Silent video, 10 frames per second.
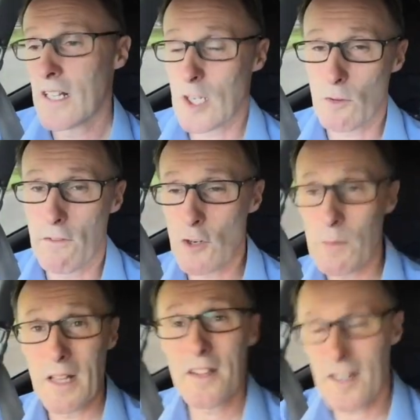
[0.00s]
that's what threw
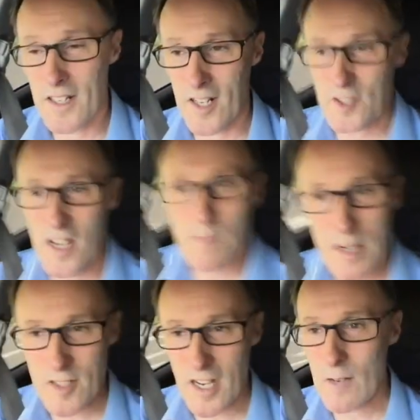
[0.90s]
me then, that, that sign
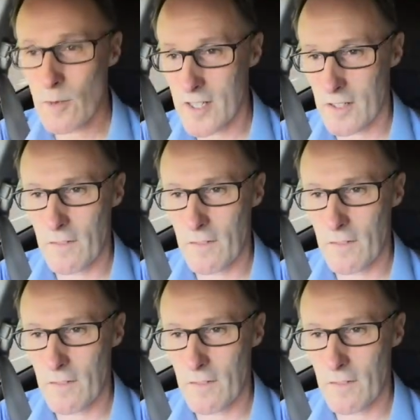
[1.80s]
being sideways.